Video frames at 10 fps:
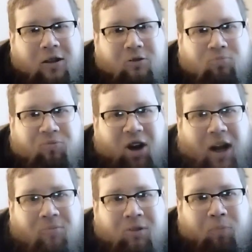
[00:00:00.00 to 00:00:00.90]
who
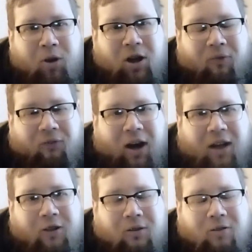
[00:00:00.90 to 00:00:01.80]
brought him the Book of
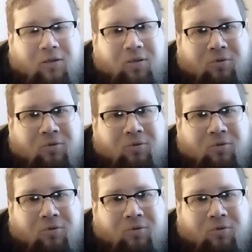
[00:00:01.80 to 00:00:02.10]
Fire.